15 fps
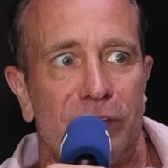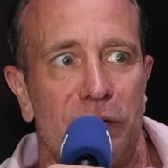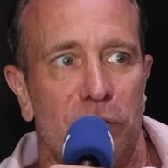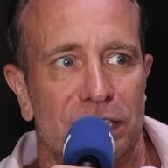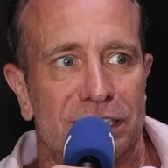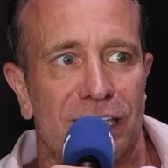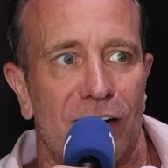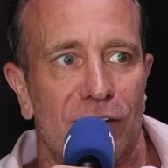
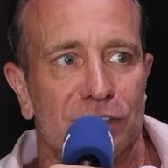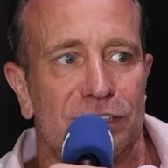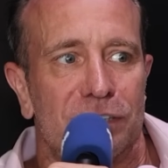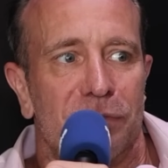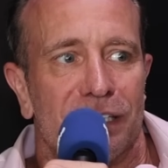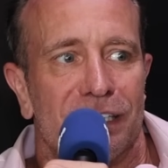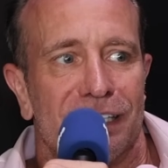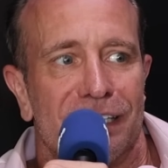which
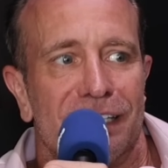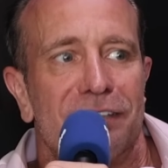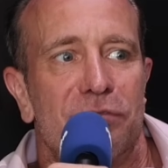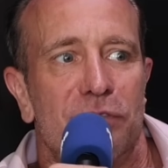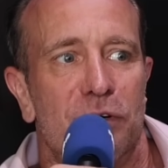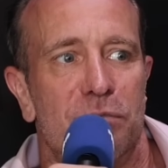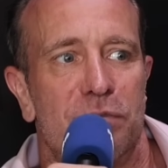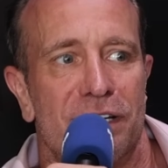ultimately
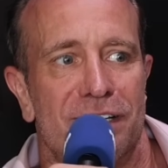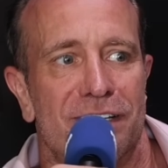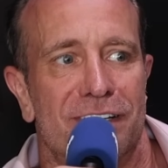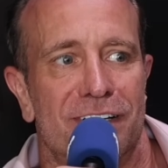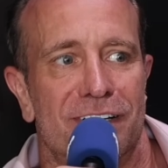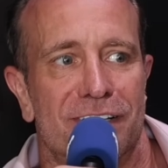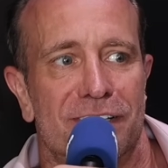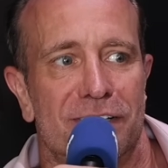will be
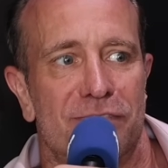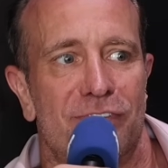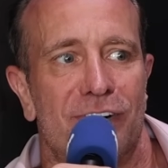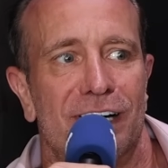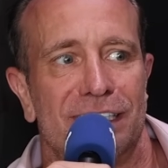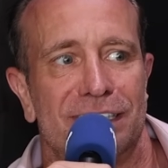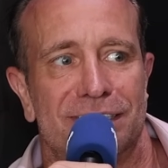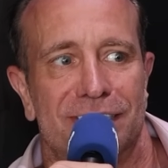the
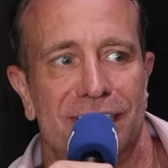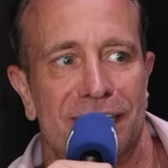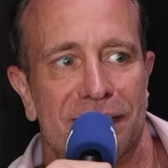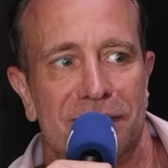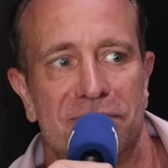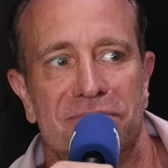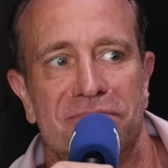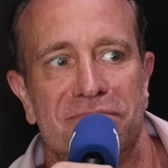fights
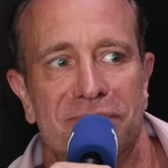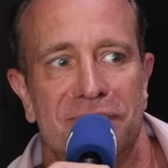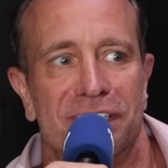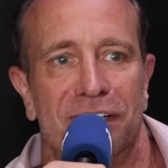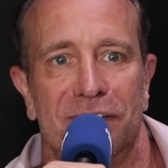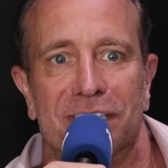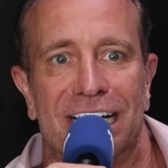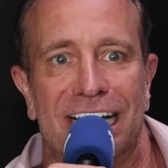that
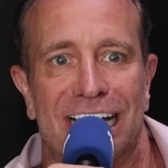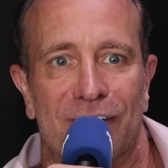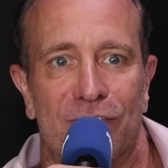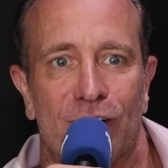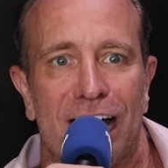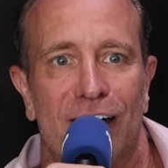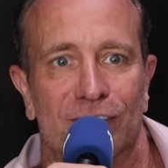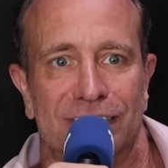that
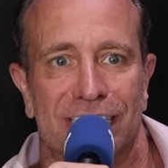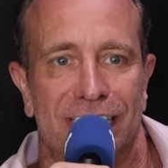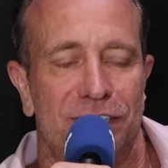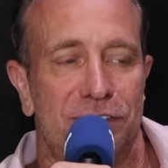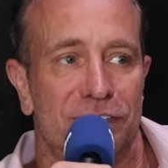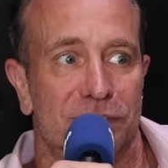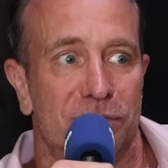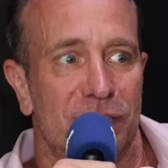arouse that
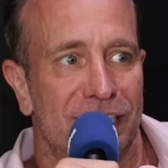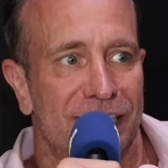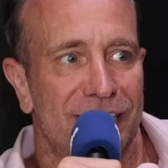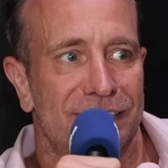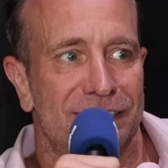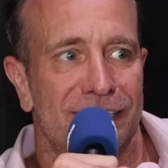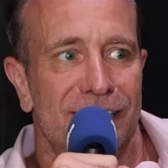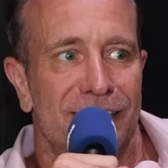interest. But it
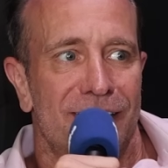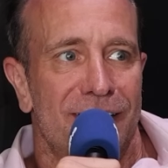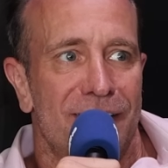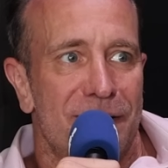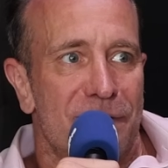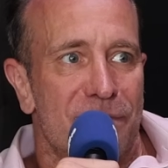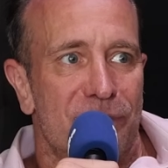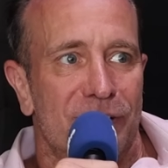is,
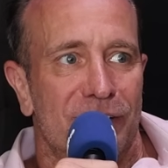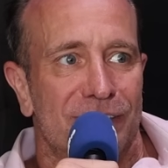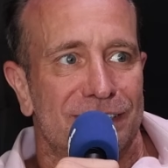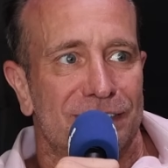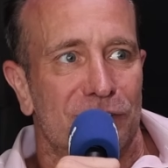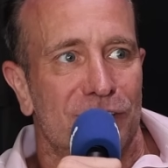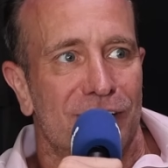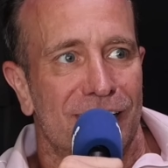
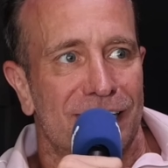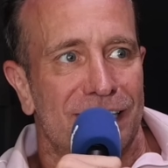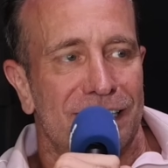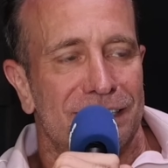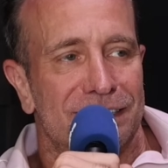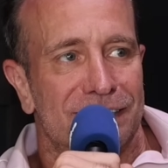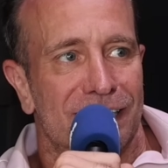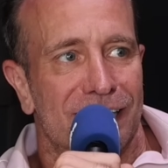it's not like
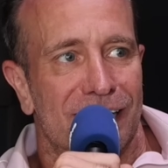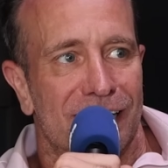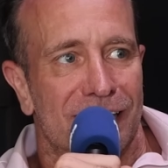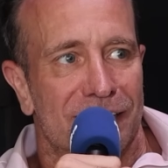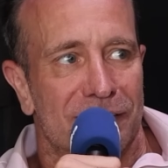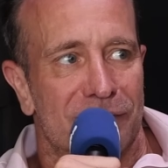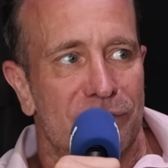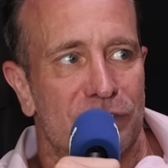he's
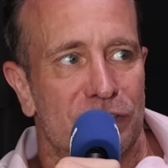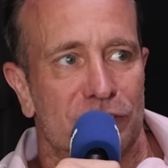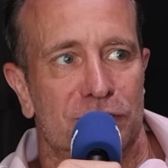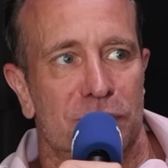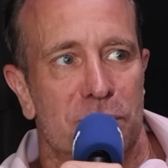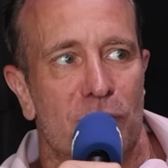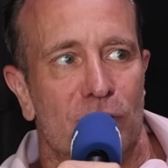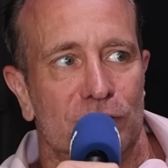just
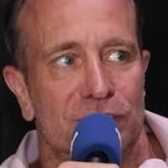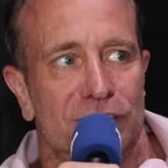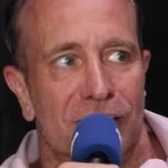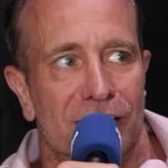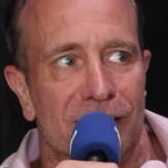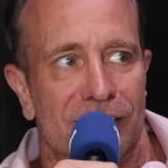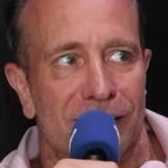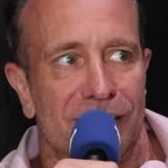a boxer,
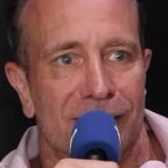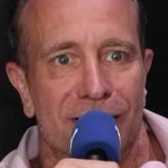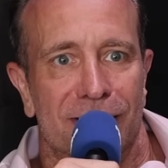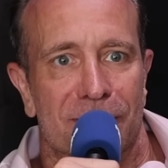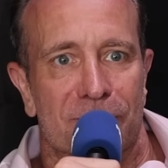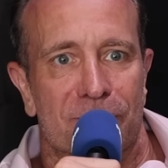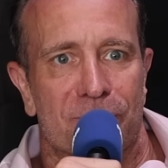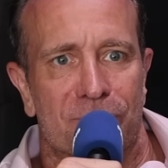
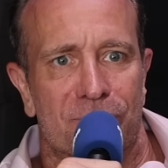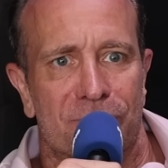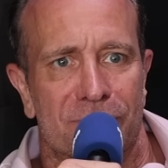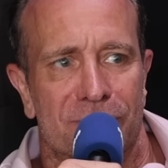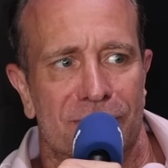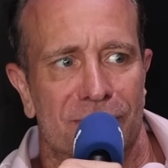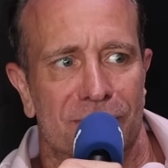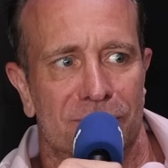and
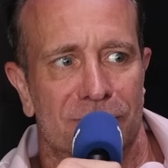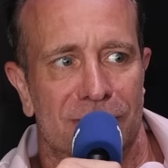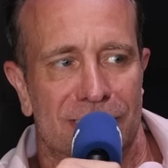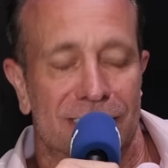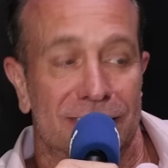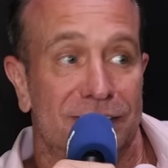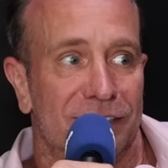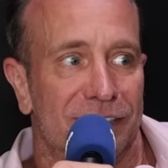
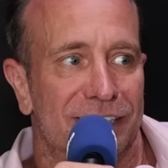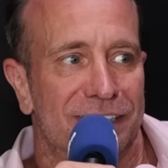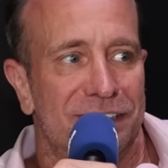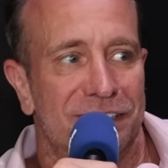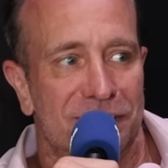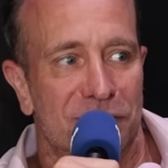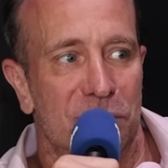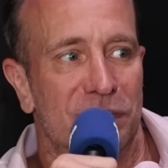that's
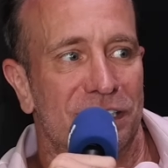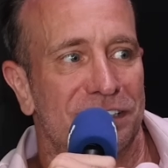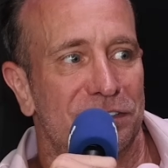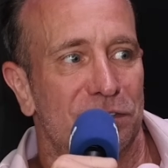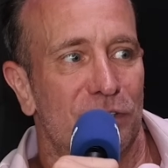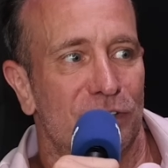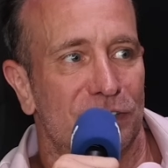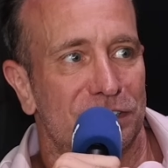not being
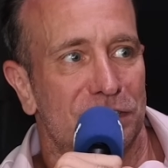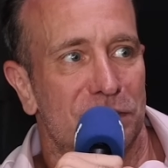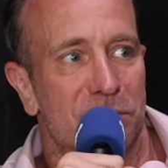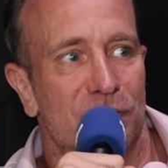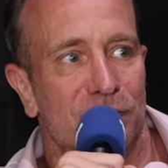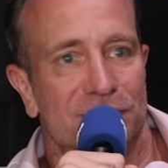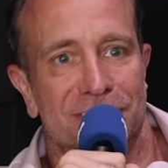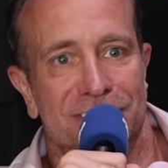derogatory to
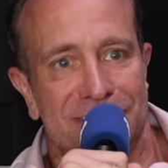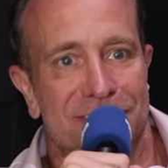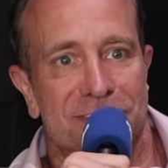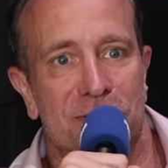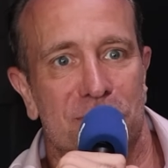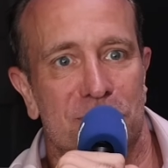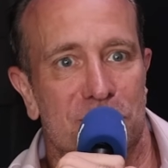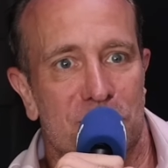boxers.
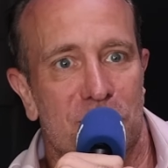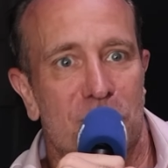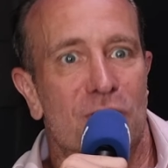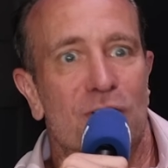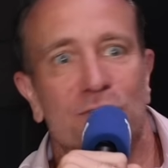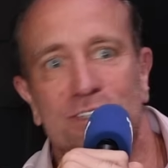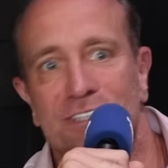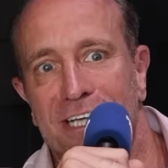Who are
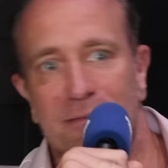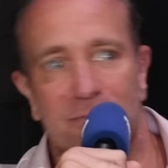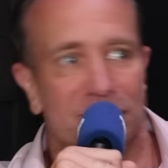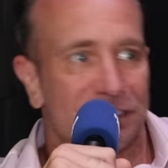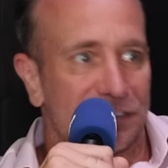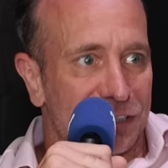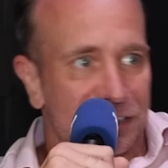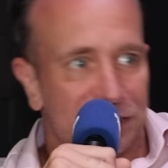world
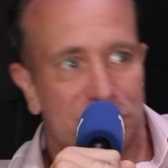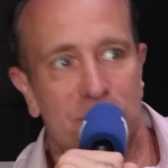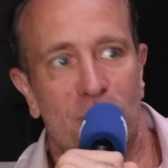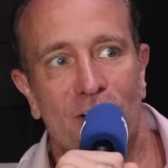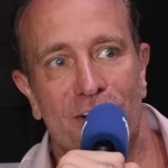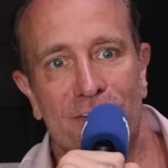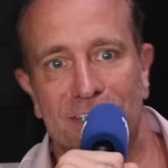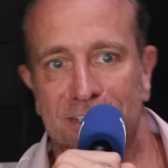champions and
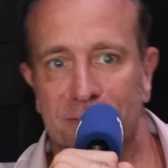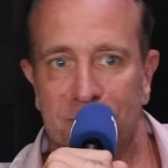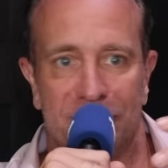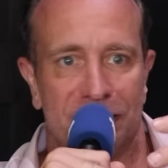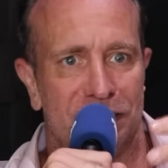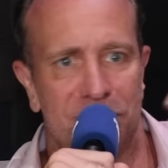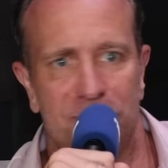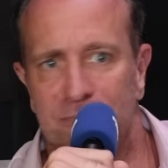aspiring to
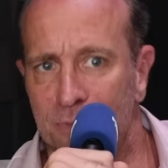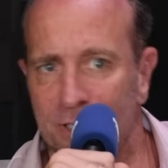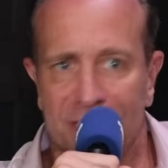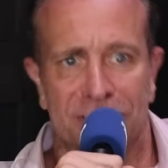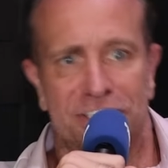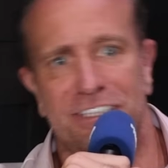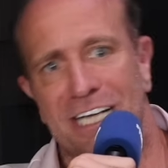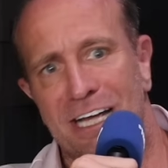be
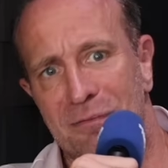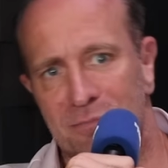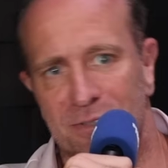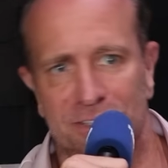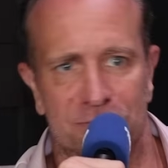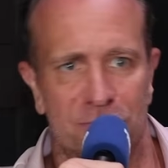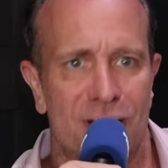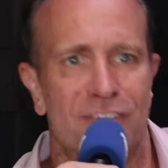British
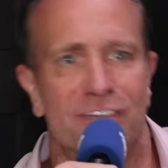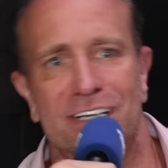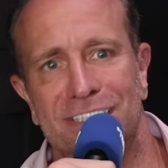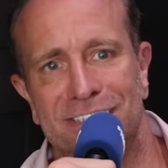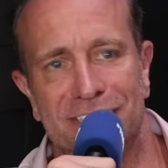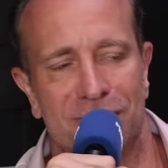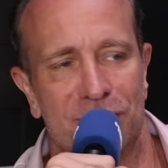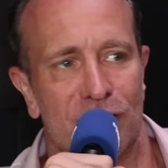champions or whatever it
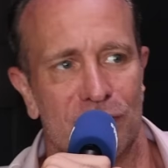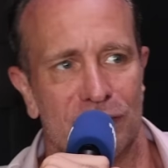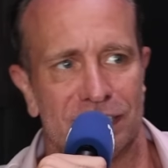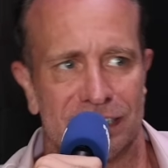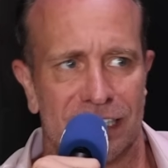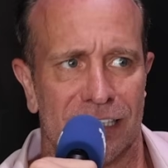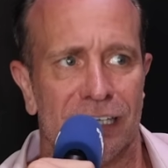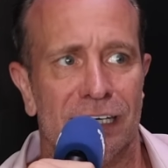is their road
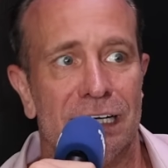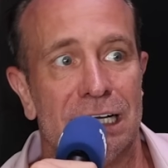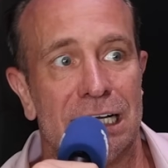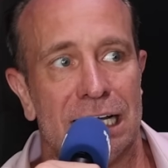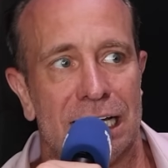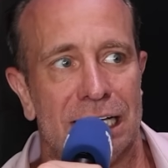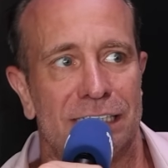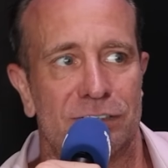is in.
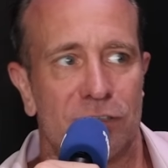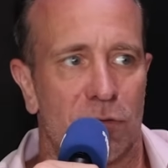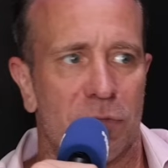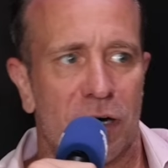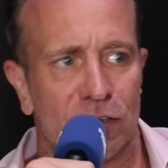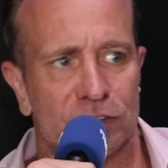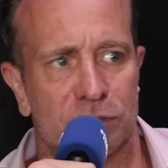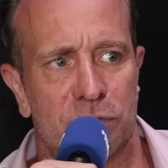He's got
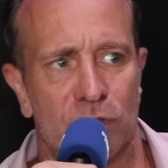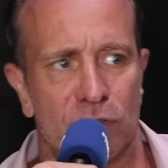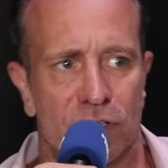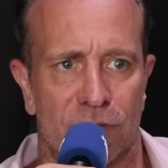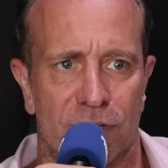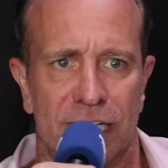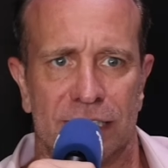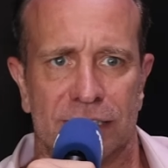multiple
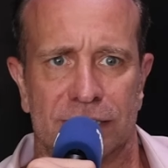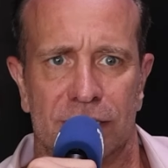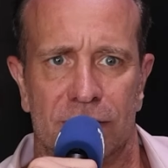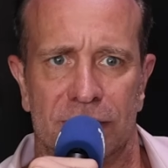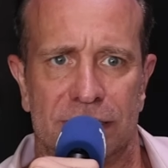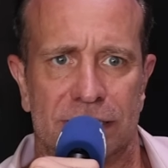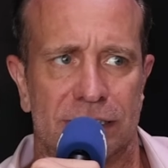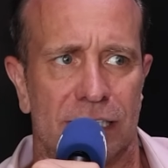careers, so
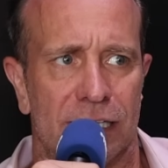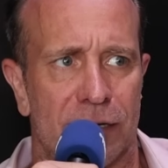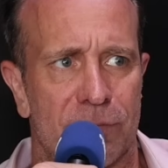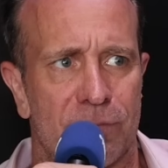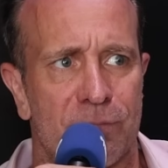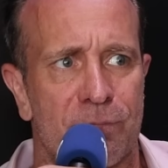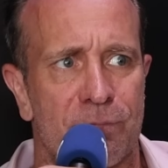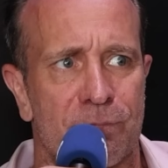it's
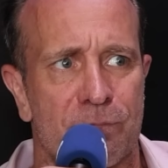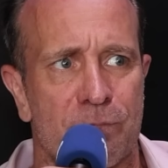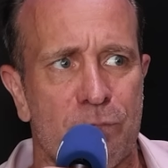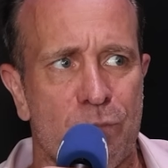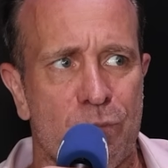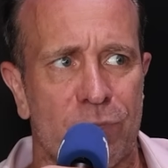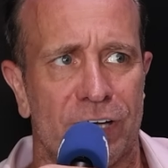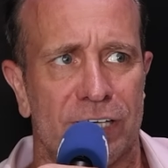
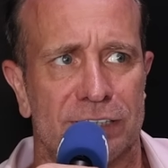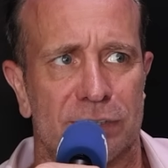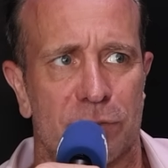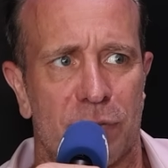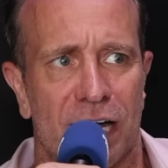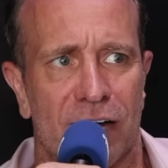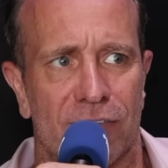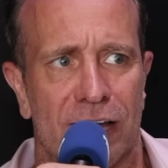
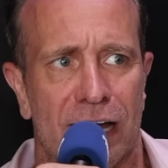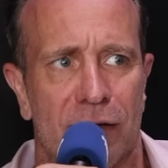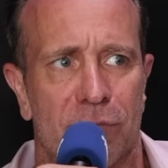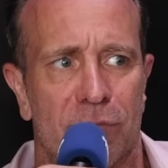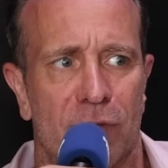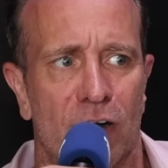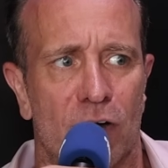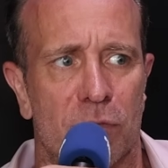about
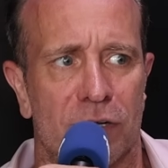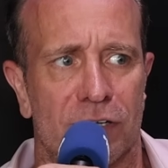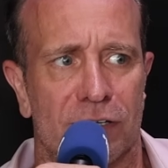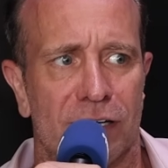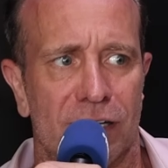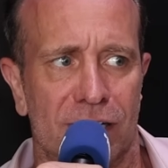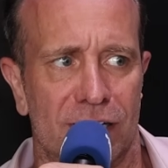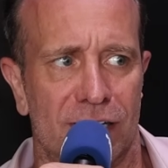that moment
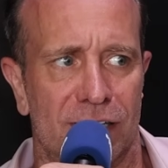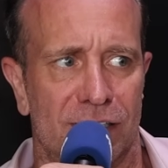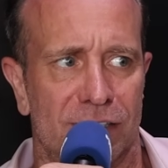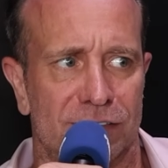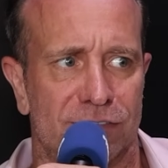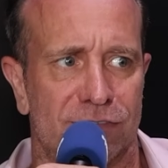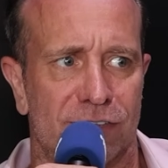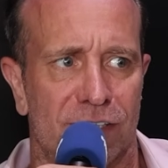
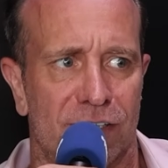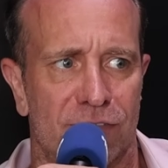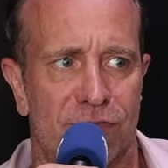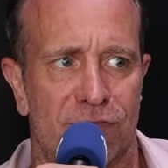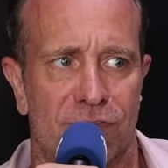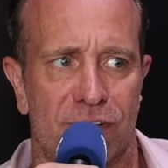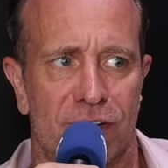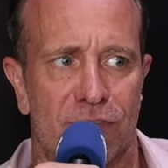
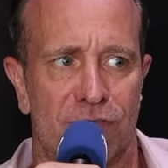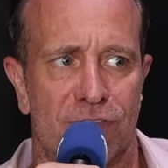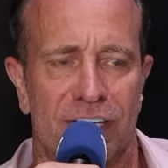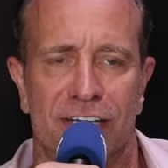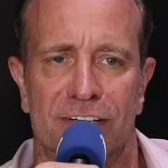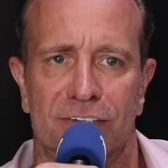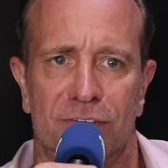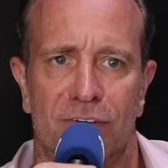of
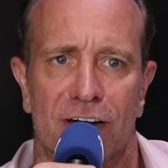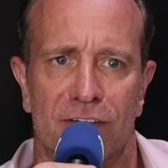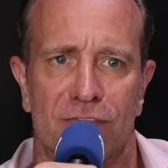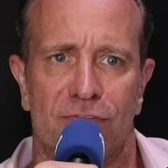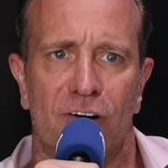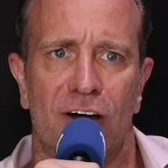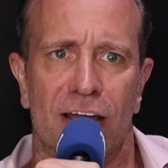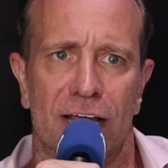feeling the right
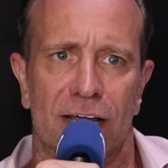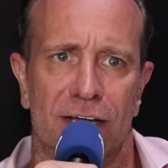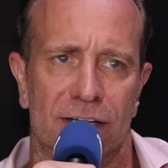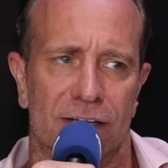fight,